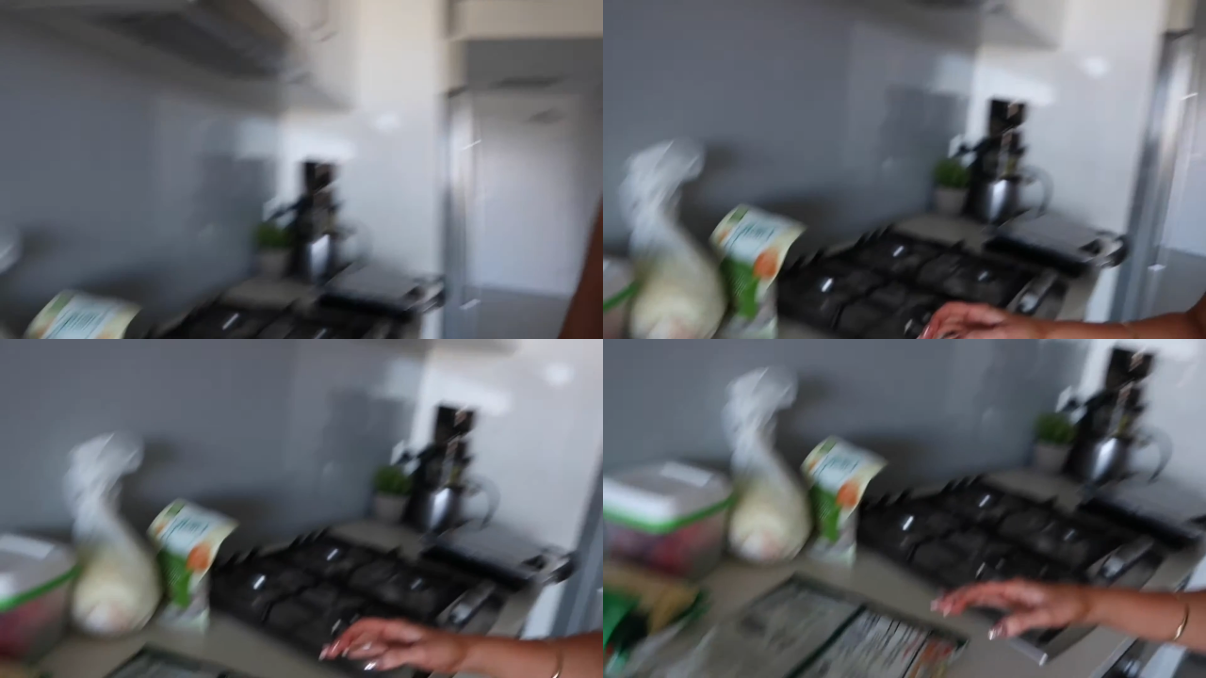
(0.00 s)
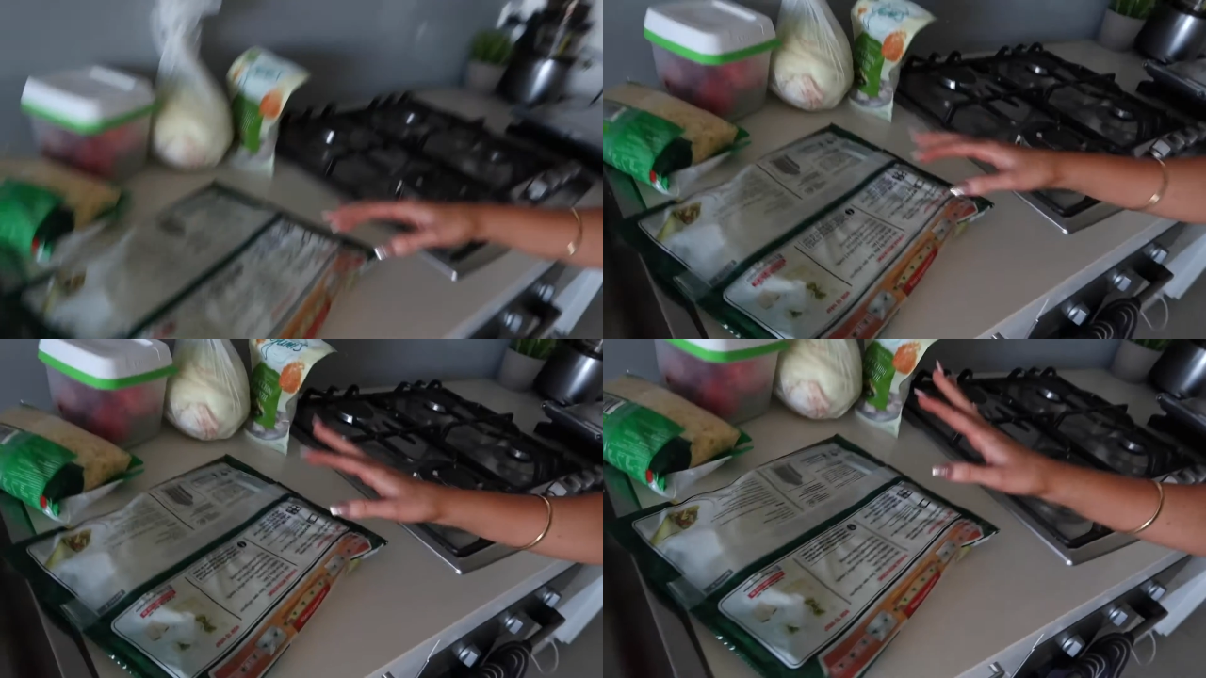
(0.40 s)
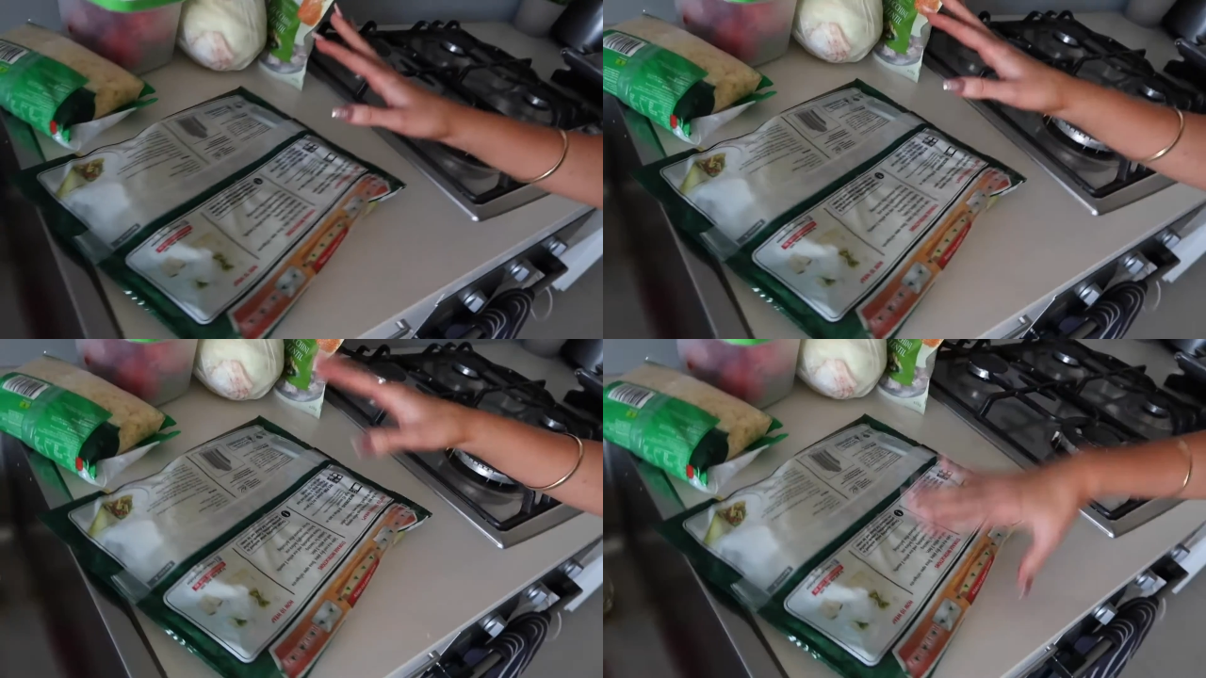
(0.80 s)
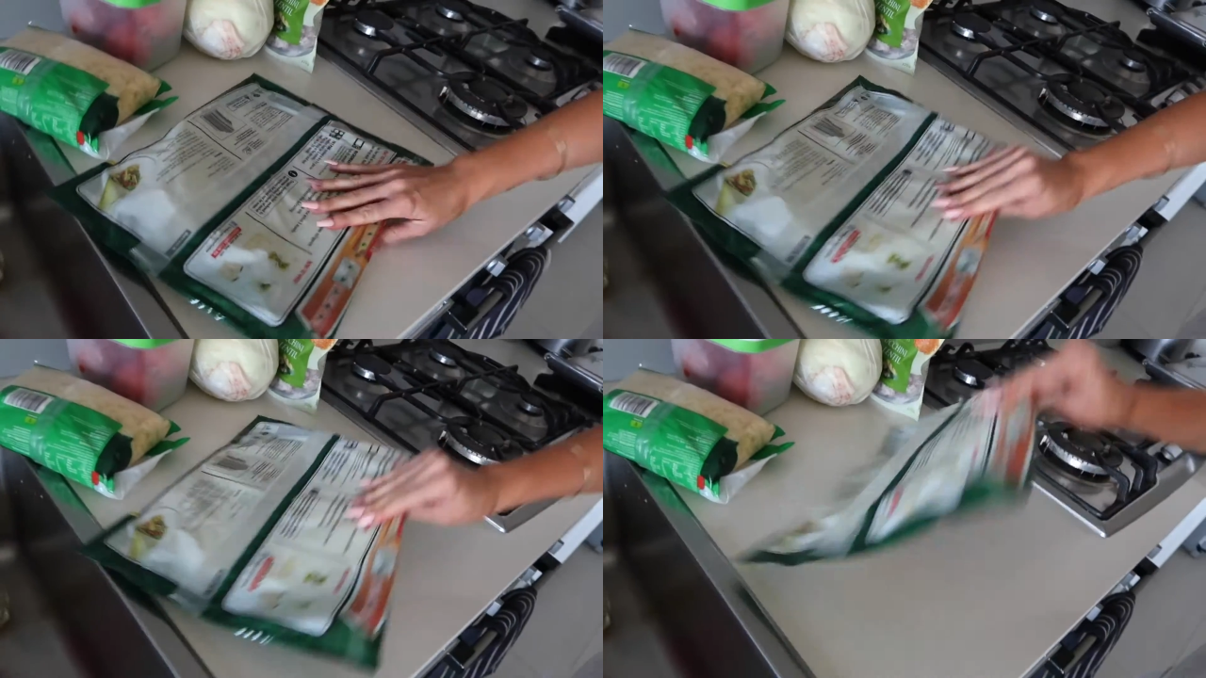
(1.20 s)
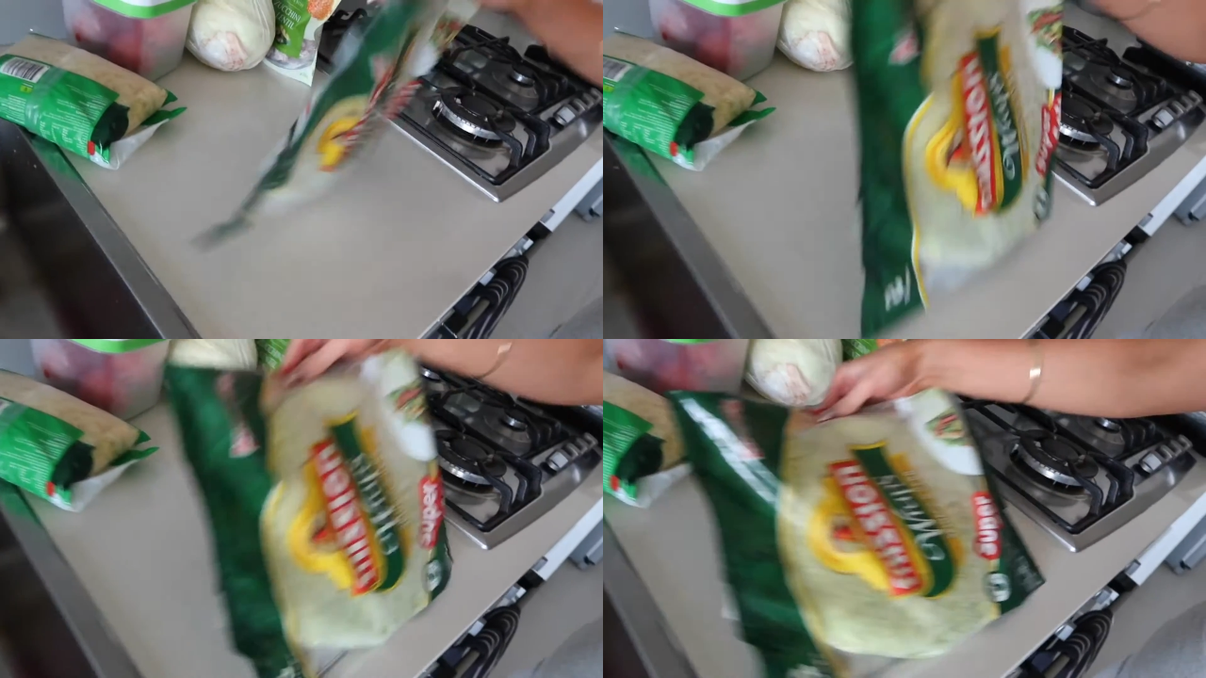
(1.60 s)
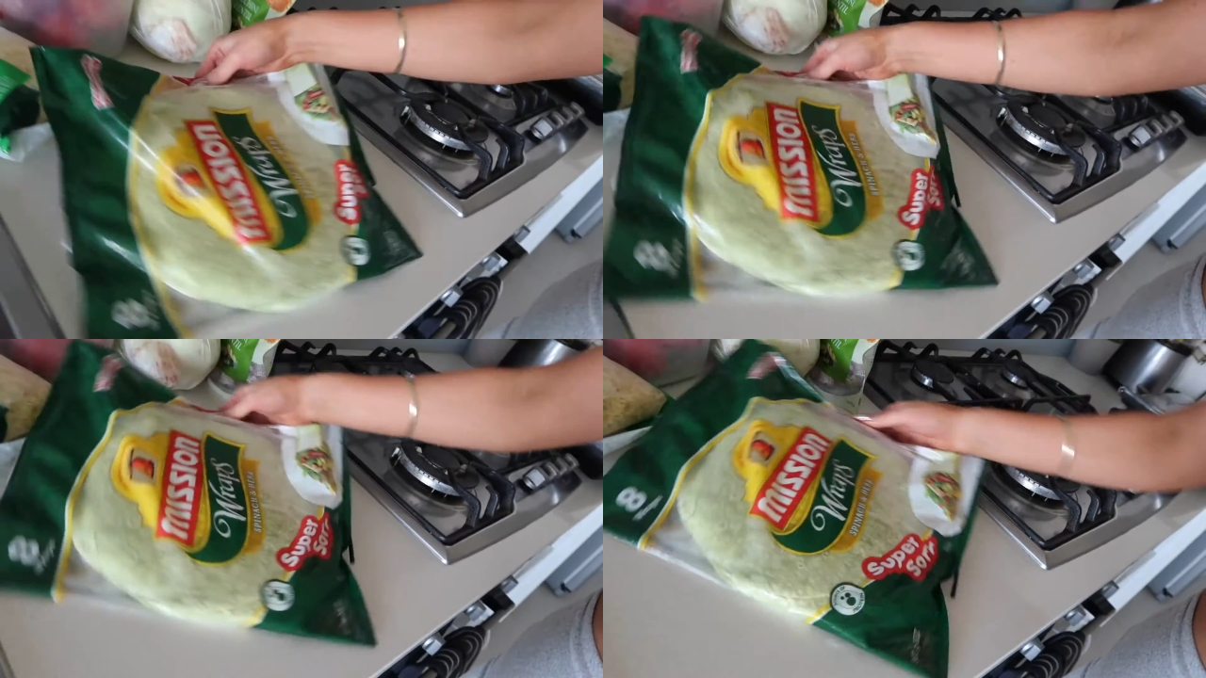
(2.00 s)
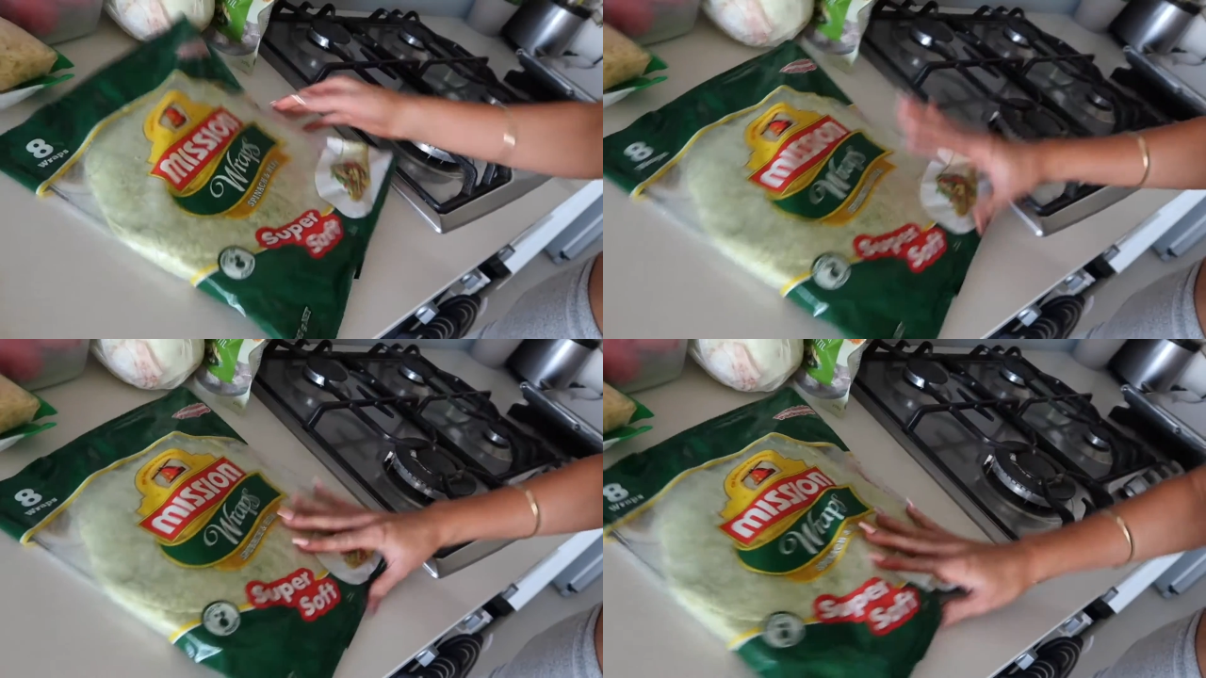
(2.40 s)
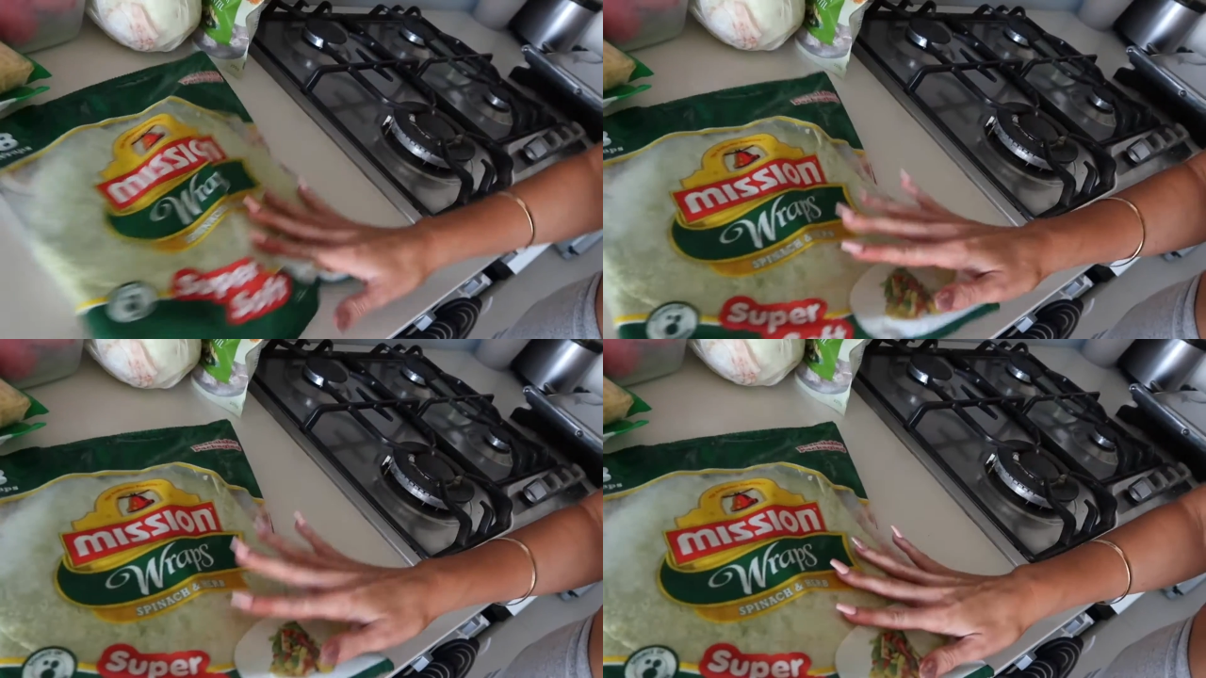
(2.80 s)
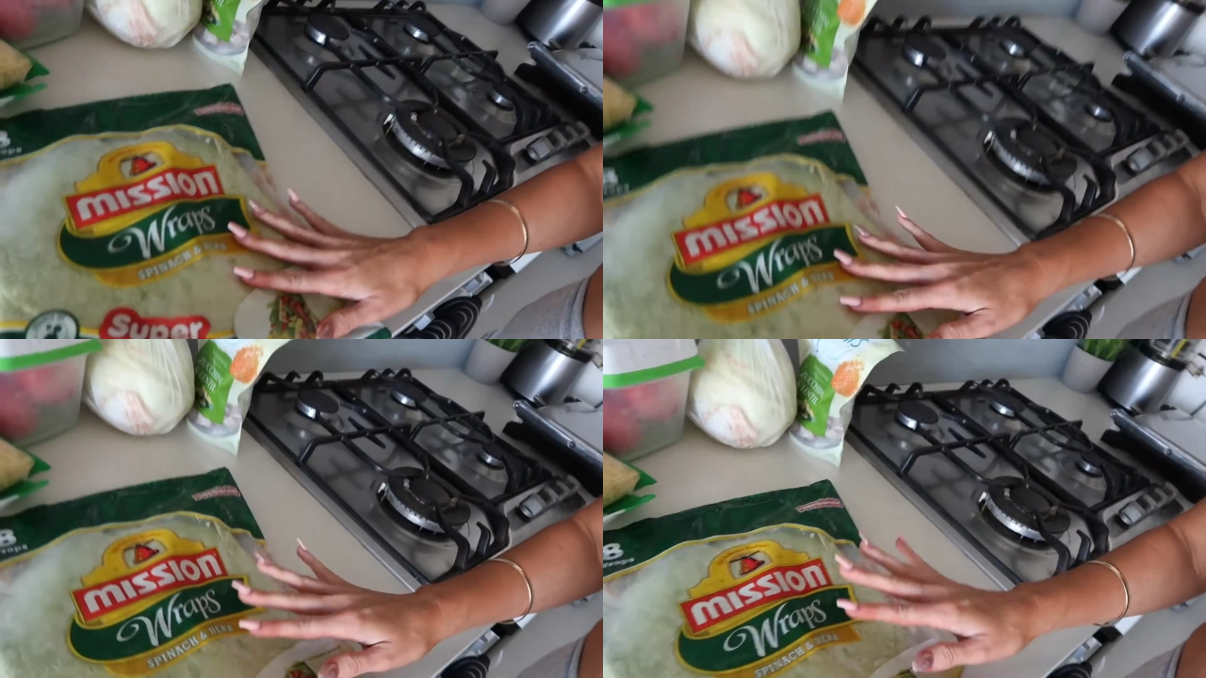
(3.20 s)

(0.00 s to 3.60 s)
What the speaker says: Nobody's mouth can be seen.